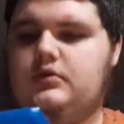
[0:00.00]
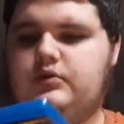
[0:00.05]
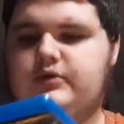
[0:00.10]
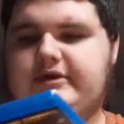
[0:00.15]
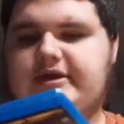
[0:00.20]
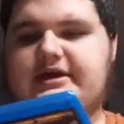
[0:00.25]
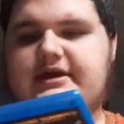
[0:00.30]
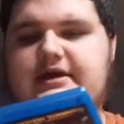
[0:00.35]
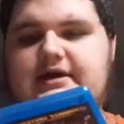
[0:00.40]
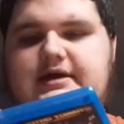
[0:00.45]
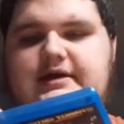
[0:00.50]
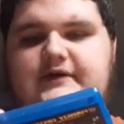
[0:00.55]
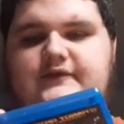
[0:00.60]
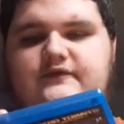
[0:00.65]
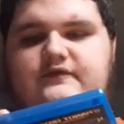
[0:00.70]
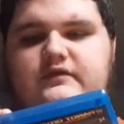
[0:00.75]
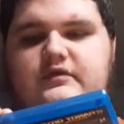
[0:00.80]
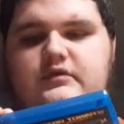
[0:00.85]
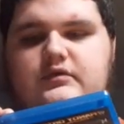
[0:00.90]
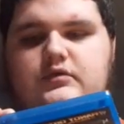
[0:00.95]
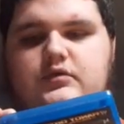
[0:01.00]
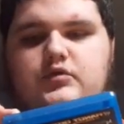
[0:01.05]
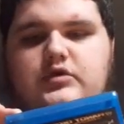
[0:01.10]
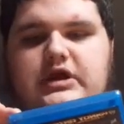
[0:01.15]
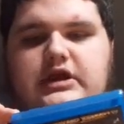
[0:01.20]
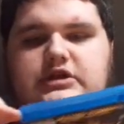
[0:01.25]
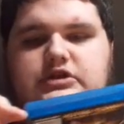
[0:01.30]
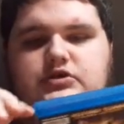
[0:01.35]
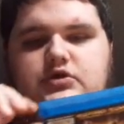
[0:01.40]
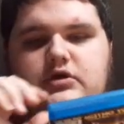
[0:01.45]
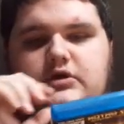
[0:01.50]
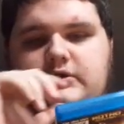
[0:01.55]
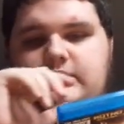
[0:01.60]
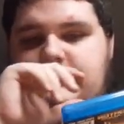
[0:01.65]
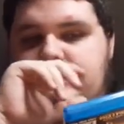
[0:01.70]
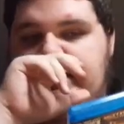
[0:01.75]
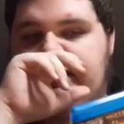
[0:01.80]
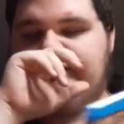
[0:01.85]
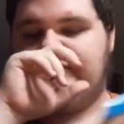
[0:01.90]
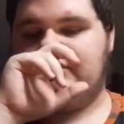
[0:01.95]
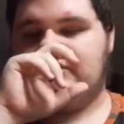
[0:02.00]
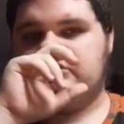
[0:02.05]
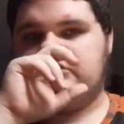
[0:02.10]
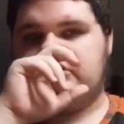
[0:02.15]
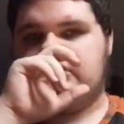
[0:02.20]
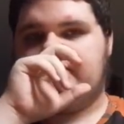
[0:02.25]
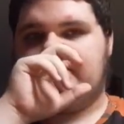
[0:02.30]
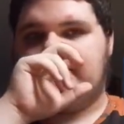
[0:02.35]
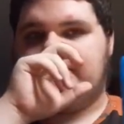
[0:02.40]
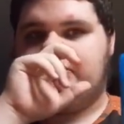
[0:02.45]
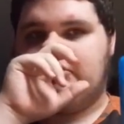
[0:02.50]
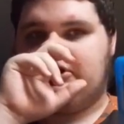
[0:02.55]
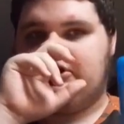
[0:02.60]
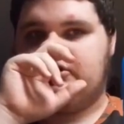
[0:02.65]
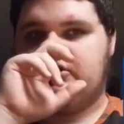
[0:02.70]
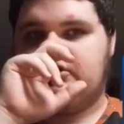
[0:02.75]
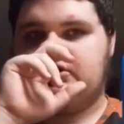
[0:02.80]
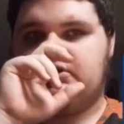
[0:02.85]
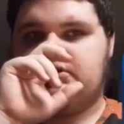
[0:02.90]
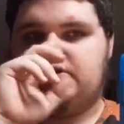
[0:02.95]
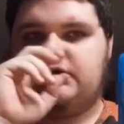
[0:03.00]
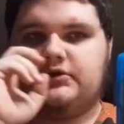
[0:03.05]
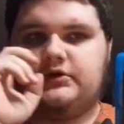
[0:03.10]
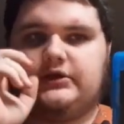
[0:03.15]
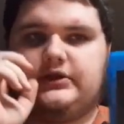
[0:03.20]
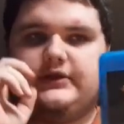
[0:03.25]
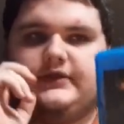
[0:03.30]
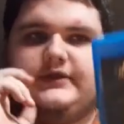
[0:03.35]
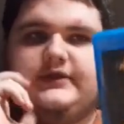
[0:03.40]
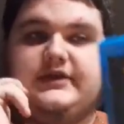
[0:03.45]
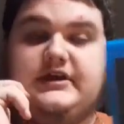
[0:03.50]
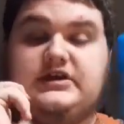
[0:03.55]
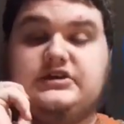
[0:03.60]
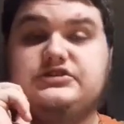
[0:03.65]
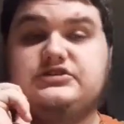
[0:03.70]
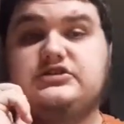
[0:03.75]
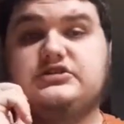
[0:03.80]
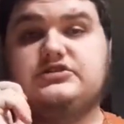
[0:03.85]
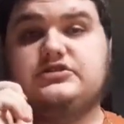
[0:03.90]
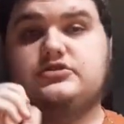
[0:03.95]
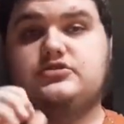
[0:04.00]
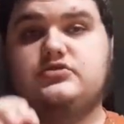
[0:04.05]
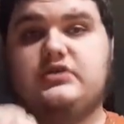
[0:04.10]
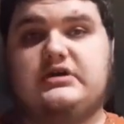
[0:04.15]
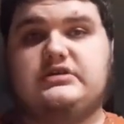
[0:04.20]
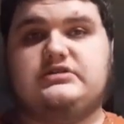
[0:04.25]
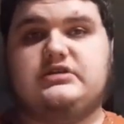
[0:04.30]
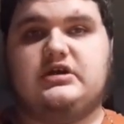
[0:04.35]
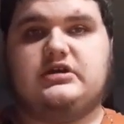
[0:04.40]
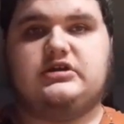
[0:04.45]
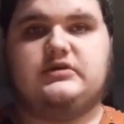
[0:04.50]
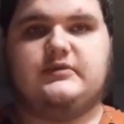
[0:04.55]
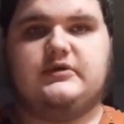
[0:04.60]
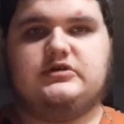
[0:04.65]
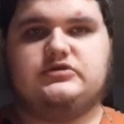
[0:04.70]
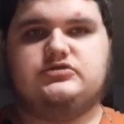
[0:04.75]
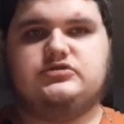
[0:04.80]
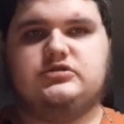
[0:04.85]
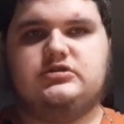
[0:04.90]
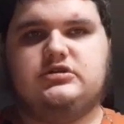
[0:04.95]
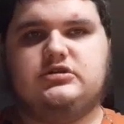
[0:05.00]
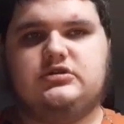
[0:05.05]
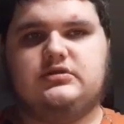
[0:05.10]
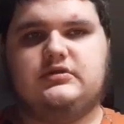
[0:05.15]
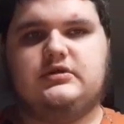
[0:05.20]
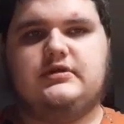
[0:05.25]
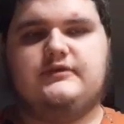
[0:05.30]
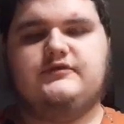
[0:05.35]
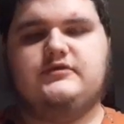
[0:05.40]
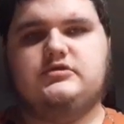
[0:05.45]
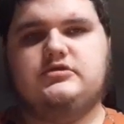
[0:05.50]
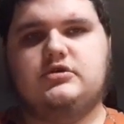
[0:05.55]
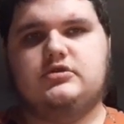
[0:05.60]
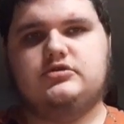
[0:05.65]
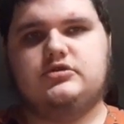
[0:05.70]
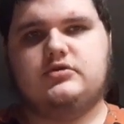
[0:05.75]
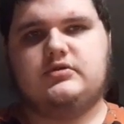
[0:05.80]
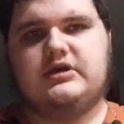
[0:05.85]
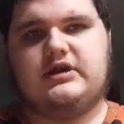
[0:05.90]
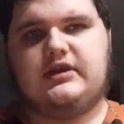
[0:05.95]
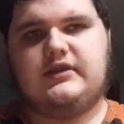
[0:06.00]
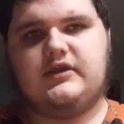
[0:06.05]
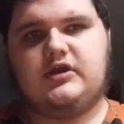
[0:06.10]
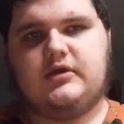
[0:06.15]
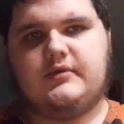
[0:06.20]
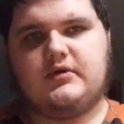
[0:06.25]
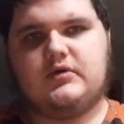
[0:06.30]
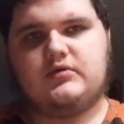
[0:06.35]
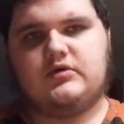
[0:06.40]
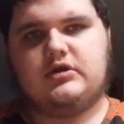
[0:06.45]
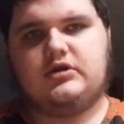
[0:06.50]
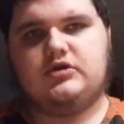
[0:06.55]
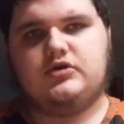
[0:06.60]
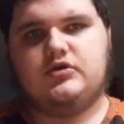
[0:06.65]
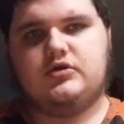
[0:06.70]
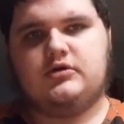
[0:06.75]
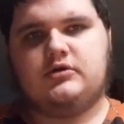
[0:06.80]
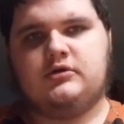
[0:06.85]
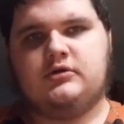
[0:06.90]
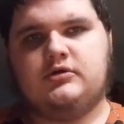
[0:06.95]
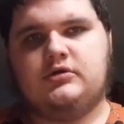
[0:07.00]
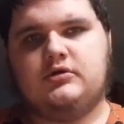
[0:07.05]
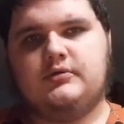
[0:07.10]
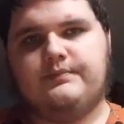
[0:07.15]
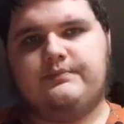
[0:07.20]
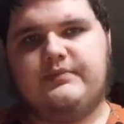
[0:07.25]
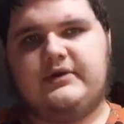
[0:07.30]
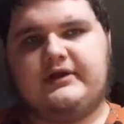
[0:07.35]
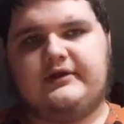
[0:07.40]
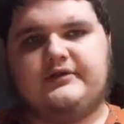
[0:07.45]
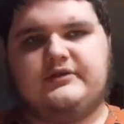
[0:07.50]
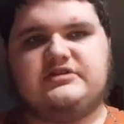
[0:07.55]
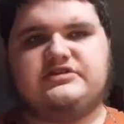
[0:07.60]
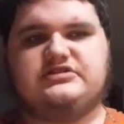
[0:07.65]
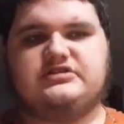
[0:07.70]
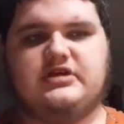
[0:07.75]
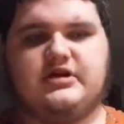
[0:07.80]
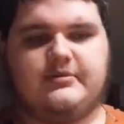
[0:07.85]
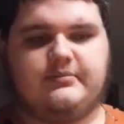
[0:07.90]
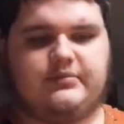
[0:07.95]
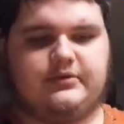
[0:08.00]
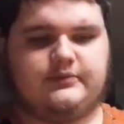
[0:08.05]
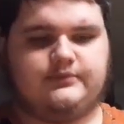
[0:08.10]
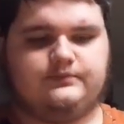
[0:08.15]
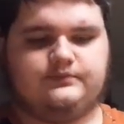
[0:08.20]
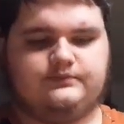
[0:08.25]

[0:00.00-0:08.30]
We have Randy Orton, The Evolution of a Predator. This is a great documentary. If you don't know anything about Randy Orton, pick this up.